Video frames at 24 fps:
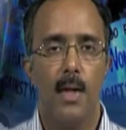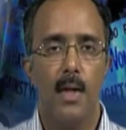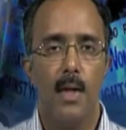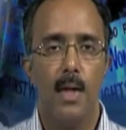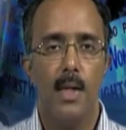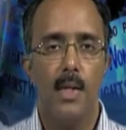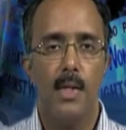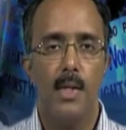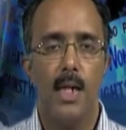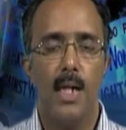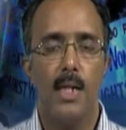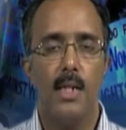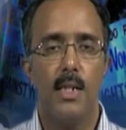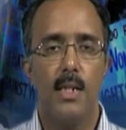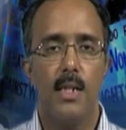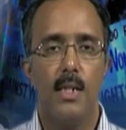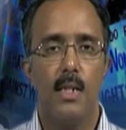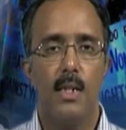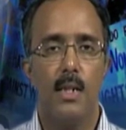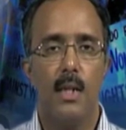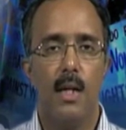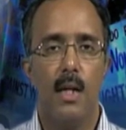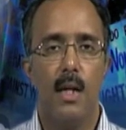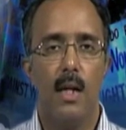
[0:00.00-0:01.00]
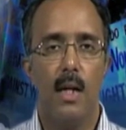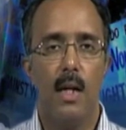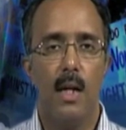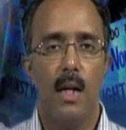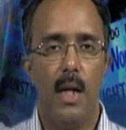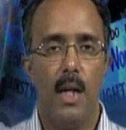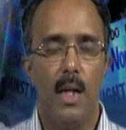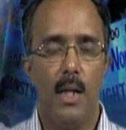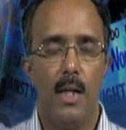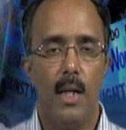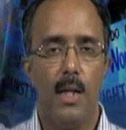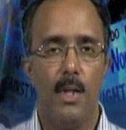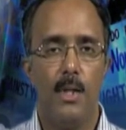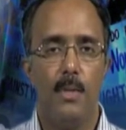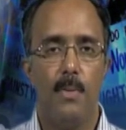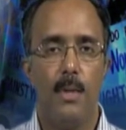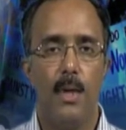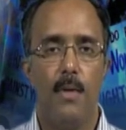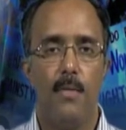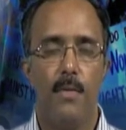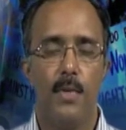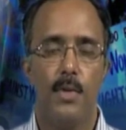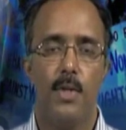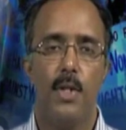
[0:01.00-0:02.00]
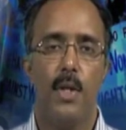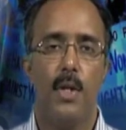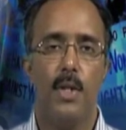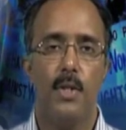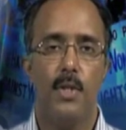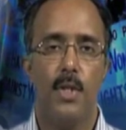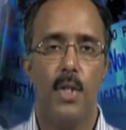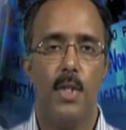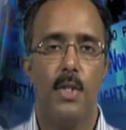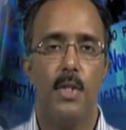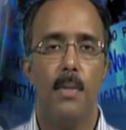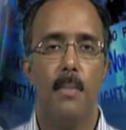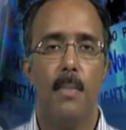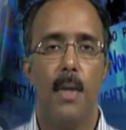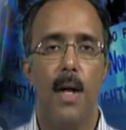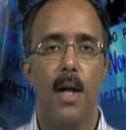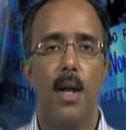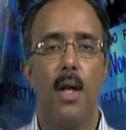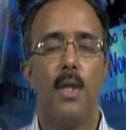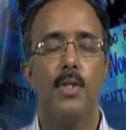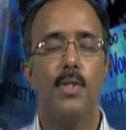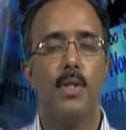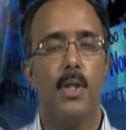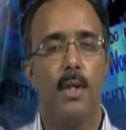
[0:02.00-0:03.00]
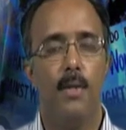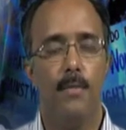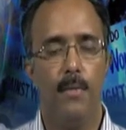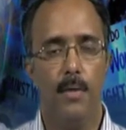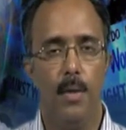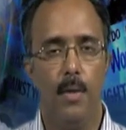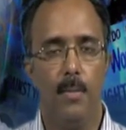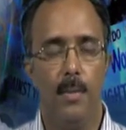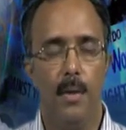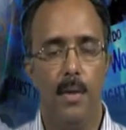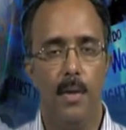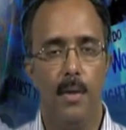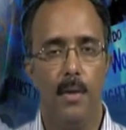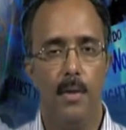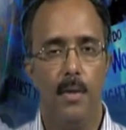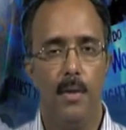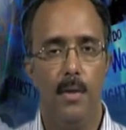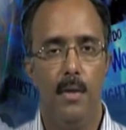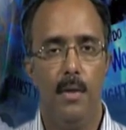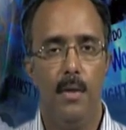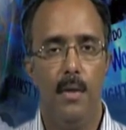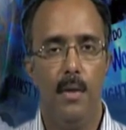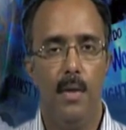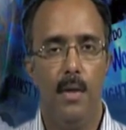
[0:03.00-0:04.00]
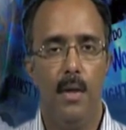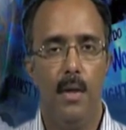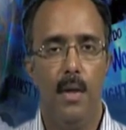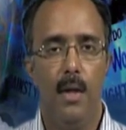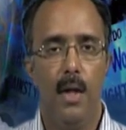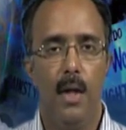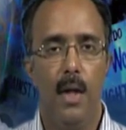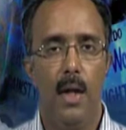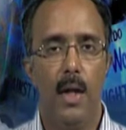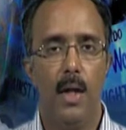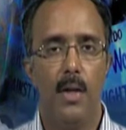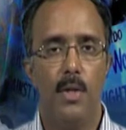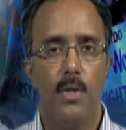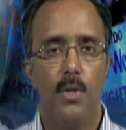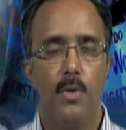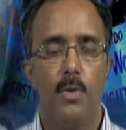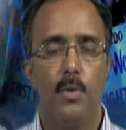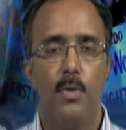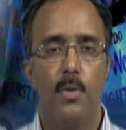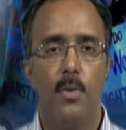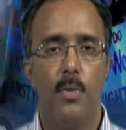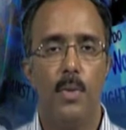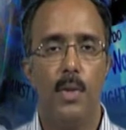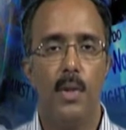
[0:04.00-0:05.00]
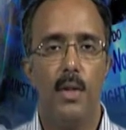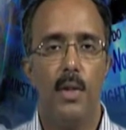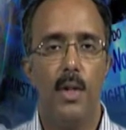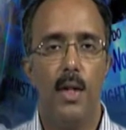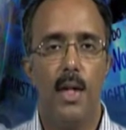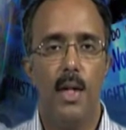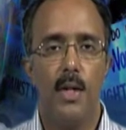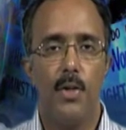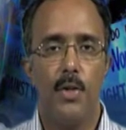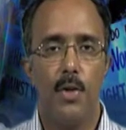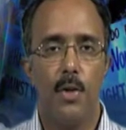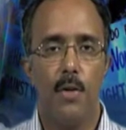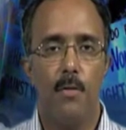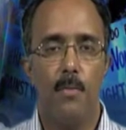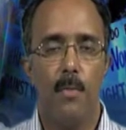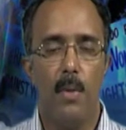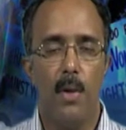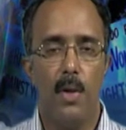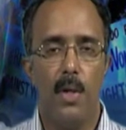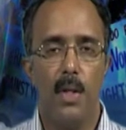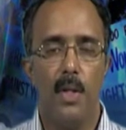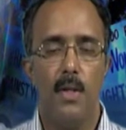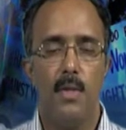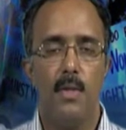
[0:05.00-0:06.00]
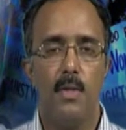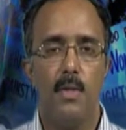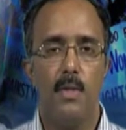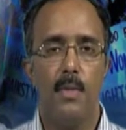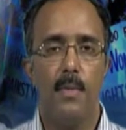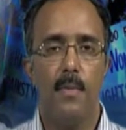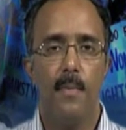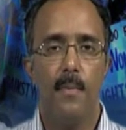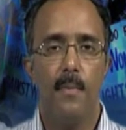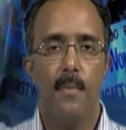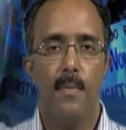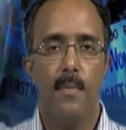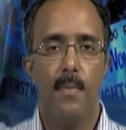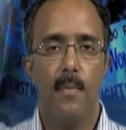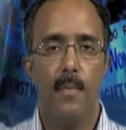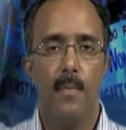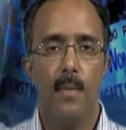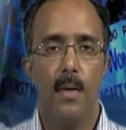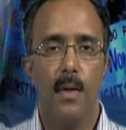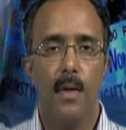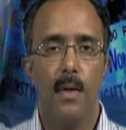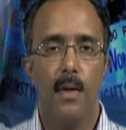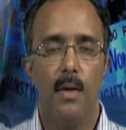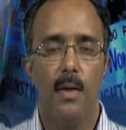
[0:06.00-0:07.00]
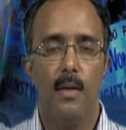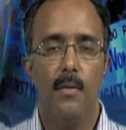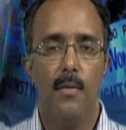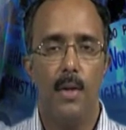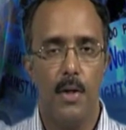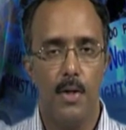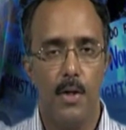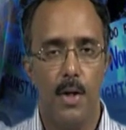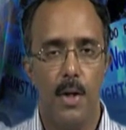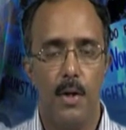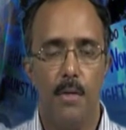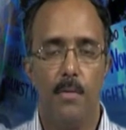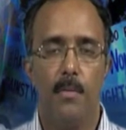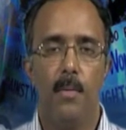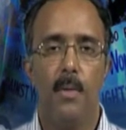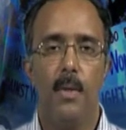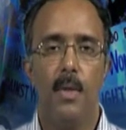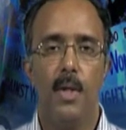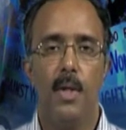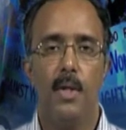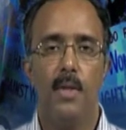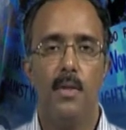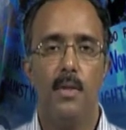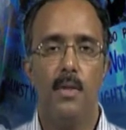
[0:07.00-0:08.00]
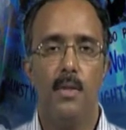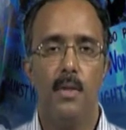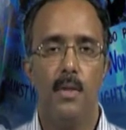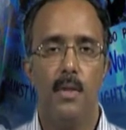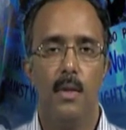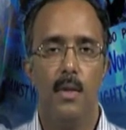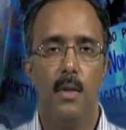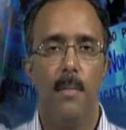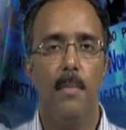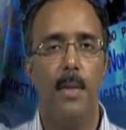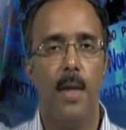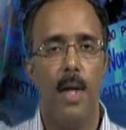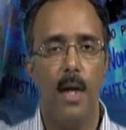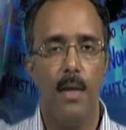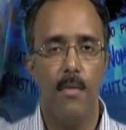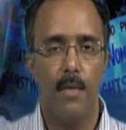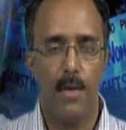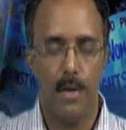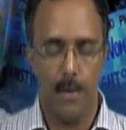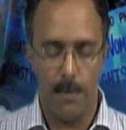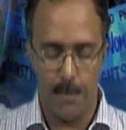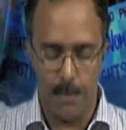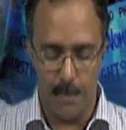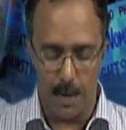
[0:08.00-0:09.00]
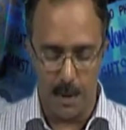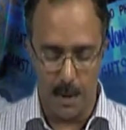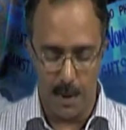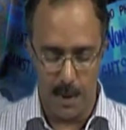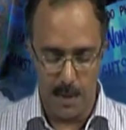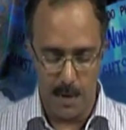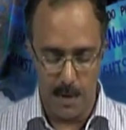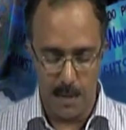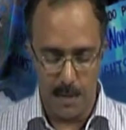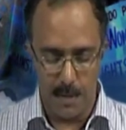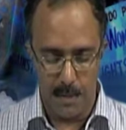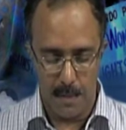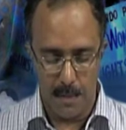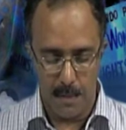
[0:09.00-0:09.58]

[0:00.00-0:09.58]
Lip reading: Sex, like anatomy and physiology, is a biological phenomenon. It's to do with the nature of bodies, the functioning of bodies, the behavior of bodies.